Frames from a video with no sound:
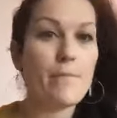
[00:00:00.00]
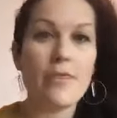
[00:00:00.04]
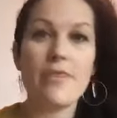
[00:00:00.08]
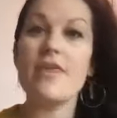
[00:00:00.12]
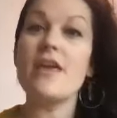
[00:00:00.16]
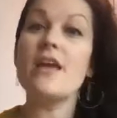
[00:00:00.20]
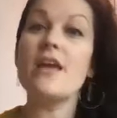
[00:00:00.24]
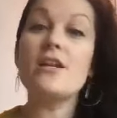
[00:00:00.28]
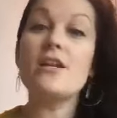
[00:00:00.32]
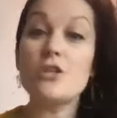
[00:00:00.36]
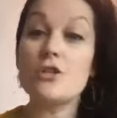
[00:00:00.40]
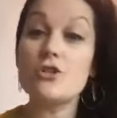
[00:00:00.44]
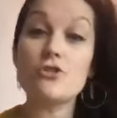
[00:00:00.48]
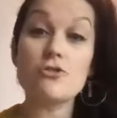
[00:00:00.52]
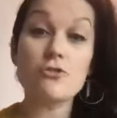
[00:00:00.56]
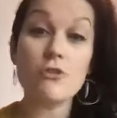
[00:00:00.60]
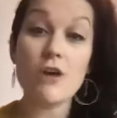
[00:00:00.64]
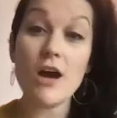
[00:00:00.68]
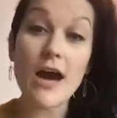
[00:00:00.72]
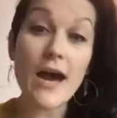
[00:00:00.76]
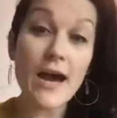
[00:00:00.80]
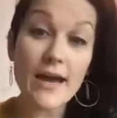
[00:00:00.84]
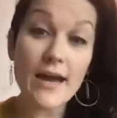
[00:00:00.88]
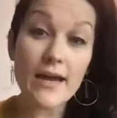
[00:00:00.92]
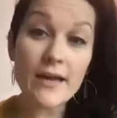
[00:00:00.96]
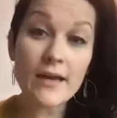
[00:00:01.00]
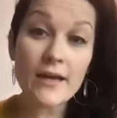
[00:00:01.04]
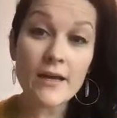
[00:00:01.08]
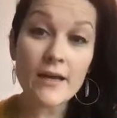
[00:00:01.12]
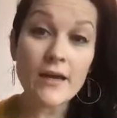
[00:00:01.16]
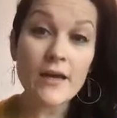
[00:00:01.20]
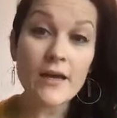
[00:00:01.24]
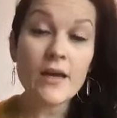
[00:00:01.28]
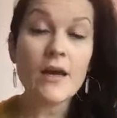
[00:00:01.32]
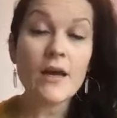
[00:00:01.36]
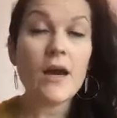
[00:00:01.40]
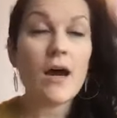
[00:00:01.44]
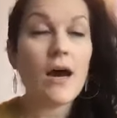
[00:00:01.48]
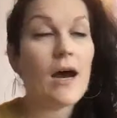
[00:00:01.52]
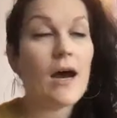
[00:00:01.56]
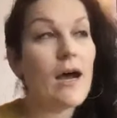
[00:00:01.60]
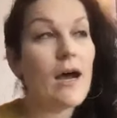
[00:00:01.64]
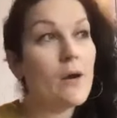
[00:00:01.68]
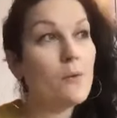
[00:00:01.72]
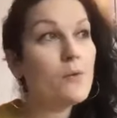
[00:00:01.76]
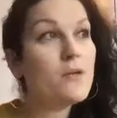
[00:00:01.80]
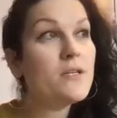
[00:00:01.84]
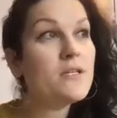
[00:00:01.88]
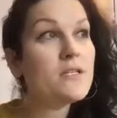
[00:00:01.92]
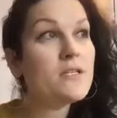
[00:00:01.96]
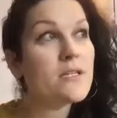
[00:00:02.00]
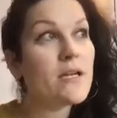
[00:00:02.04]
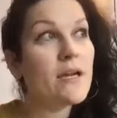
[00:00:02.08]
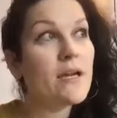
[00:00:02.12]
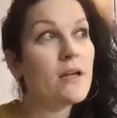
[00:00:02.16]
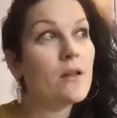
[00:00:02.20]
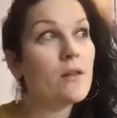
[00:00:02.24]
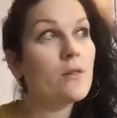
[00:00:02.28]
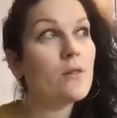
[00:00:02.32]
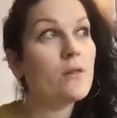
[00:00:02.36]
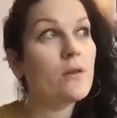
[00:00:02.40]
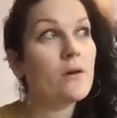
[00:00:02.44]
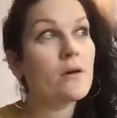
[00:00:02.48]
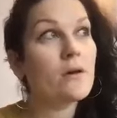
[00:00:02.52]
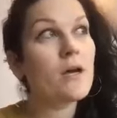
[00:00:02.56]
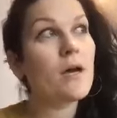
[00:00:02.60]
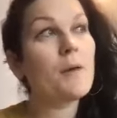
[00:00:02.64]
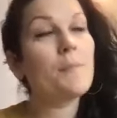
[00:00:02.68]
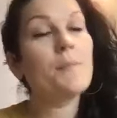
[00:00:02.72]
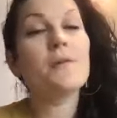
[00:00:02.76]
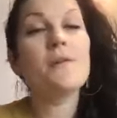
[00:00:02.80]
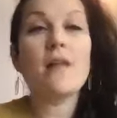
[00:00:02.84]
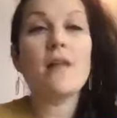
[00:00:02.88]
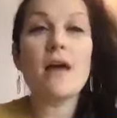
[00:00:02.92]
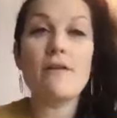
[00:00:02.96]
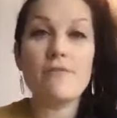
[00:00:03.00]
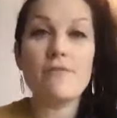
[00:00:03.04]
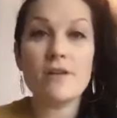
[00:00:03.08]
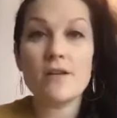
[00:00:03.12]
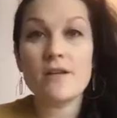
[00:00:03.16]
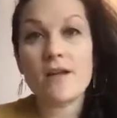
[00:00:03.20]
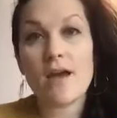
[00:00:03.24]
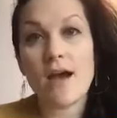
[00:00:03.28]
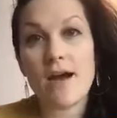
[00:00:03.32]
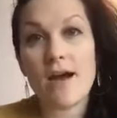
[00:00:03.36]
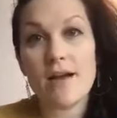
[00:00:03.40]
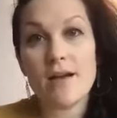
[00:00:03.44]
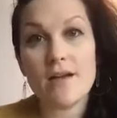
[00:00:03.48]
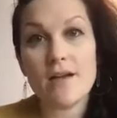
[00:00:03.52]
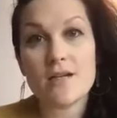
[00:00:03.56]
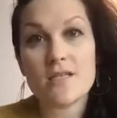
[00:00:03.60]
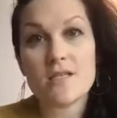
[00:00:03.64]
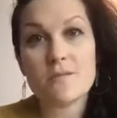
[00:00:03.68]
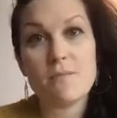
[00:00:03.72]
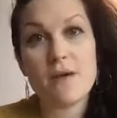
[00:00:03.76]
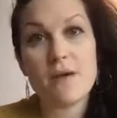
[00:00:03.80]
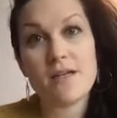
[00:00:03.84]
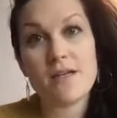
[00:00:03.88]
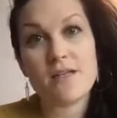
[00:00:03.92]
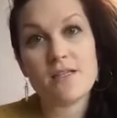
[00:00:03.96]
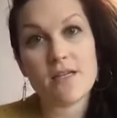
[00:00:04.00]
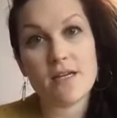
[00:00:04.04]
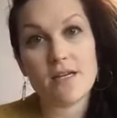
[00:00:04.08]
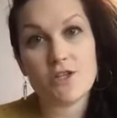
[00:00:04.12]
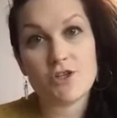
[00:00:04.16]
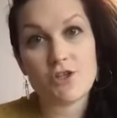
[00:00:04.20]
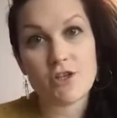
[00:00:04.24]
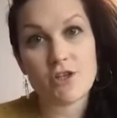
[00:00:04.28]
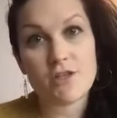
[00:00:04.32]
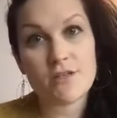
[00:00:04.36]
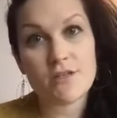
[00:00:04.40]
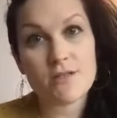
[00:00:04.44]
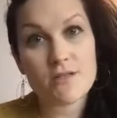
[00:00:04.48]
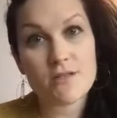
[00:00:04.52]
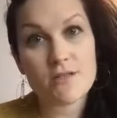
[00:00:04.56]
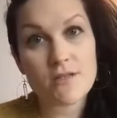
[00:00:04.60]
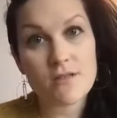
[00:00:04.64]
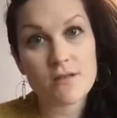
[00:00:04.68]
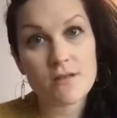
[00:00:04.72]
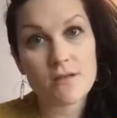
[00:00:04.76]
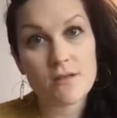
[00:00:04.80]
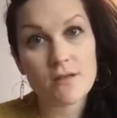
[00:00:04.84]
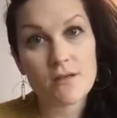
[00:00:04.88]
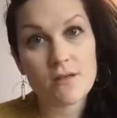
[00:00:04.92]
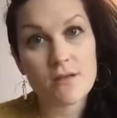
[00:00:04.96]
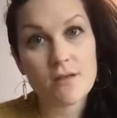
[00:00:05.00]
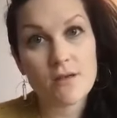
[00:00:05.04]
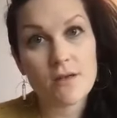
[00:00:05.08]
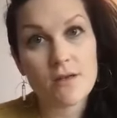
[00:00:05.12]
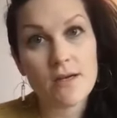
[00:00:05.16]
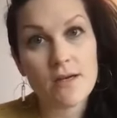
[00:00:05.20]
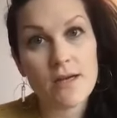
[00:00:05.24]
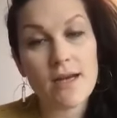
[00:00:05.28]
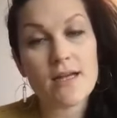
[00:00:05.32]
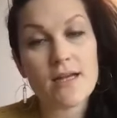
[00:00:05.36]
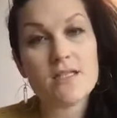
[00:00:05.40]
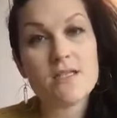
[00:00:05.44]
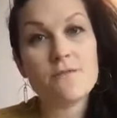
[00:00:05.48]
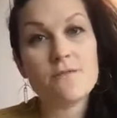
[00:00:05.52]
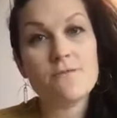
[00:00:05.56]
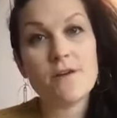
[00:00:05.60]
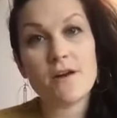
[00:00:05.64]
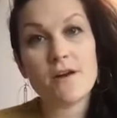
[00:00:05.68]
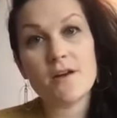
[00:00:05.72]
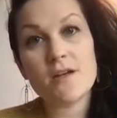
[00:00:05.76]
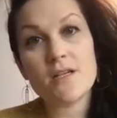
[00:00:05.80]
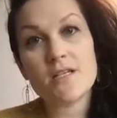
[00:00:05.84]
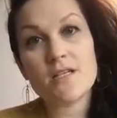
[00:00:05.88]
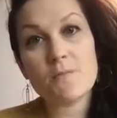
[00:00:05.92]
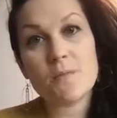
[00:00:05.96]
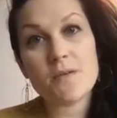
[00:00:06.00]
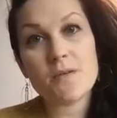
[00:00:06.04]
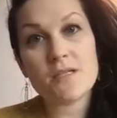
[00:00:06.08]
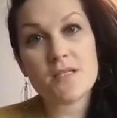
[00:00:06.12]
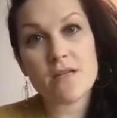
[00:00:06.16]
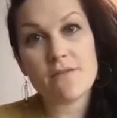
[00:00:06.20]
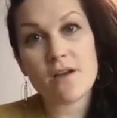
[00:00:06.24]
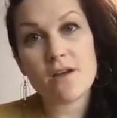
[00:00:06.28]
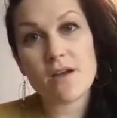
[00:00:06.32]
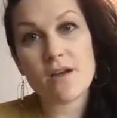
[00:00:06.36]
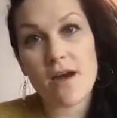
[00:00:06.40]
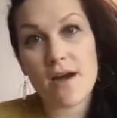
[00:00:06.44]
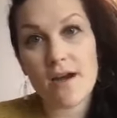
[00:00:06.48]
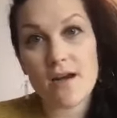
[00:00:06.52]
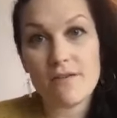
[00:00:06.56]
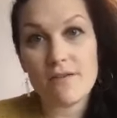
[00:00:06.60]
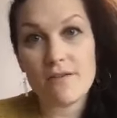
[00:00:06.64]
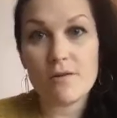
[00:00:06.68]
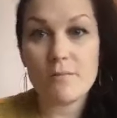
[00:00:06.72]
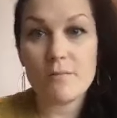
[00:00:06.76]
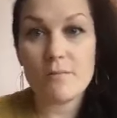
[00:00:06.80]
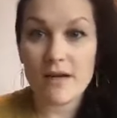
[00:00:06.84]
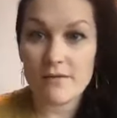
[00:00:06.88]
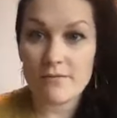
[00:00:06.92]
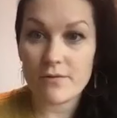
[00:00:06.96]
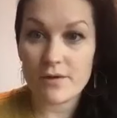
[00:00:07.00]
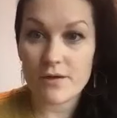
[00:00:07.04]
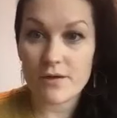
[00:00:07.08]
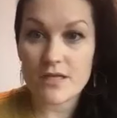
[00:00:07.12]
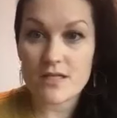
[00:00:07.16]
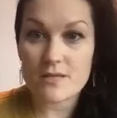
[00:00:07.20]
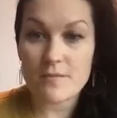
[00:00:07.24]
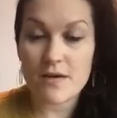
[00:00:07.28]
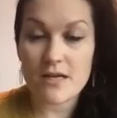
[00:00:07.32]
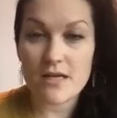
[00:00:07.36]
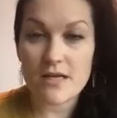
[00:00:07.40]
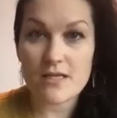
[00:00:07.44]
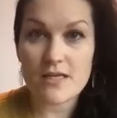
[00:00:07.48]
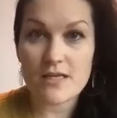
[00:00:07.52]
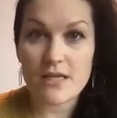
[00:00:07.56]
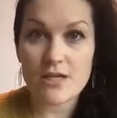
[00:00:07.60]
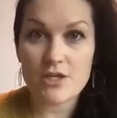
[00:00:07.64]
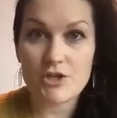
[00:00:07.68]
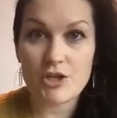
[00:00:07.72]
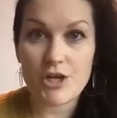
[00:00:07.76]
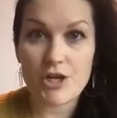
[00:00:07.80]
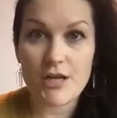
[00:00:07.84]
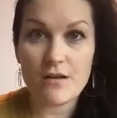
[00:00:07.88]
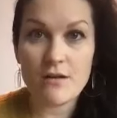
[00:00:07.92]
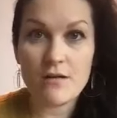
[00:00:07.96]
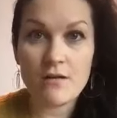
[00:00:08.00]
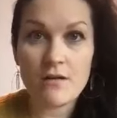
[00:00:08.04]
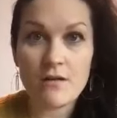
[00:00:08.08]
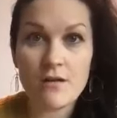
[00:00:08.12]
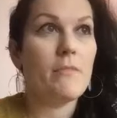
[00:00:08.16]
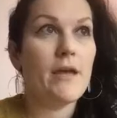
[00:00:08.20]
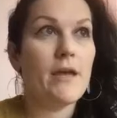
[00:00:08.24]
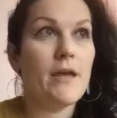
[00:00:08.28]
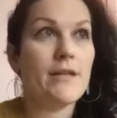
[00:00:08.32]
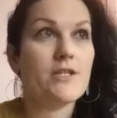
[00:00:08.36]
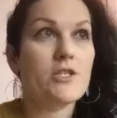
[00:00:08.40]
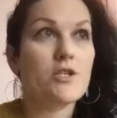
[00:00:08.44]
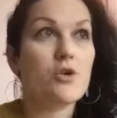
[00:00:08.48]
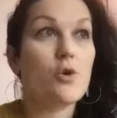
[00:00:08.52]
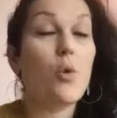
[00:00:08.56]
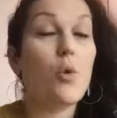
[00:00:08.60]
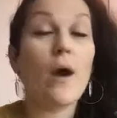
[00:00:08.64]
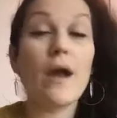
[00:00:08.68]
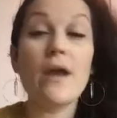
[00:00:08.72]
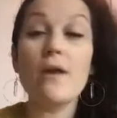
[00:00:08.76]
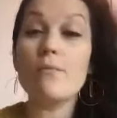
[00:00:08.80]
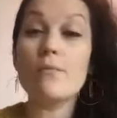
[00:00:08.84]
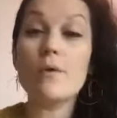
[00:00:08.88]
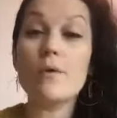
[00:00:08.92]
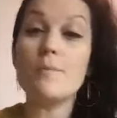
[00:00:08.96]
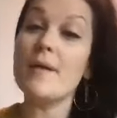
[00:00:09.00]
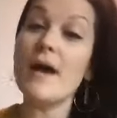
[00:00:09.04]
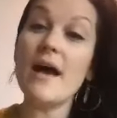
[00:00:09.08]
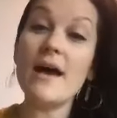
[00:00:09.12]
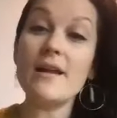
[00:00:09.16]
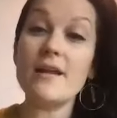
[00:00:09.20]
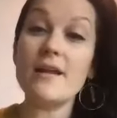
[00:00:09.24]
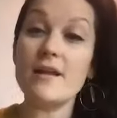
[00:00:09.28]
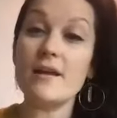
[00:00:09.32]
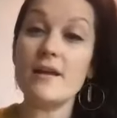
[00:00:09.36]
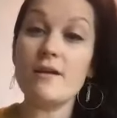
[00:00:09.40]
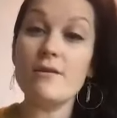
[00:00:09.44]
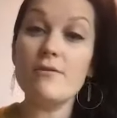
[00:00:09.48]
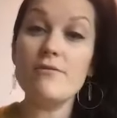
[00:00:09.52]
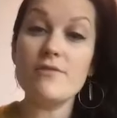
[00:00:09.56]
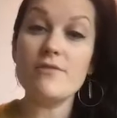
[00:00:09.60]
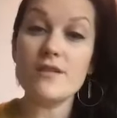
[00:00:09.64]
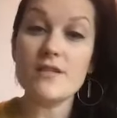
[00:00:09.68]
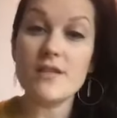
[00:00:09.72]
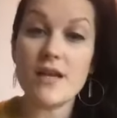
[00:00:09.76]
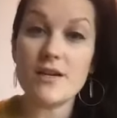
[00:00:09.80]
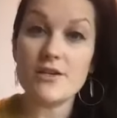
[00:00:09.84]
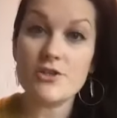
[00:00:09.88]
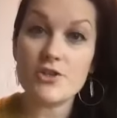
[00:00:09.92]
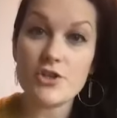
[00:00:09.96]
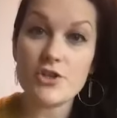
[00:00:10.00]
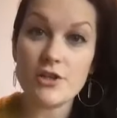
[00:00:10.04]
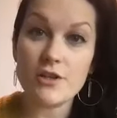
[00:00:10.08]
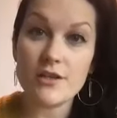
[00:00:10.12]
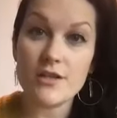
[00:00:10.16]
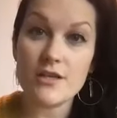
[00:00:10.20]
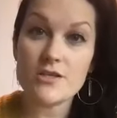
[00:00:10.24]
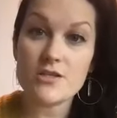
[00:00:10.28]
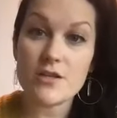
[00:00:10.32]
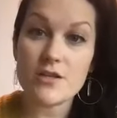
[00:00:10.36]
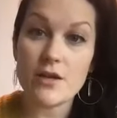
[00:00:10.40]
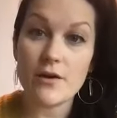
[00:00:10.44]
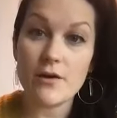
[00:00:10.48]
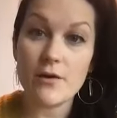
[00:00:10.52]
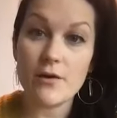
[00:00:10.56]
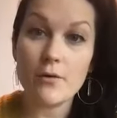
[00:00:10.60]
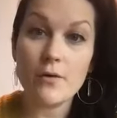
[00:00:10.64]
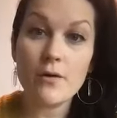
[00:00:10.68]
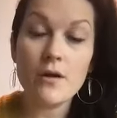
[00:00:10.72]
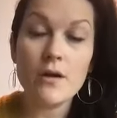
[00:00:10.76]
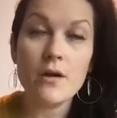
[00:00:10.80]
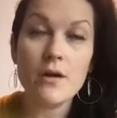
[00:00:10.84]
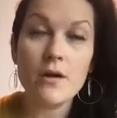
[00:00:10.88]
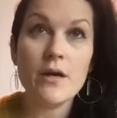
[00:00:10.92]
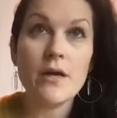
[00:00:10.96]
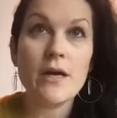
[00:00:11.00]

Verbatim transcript: thing to try, I would say look up love and kindness meditations. It's a very specific kind of a mindfulness meditation. It's quite repetitive, intentionally so,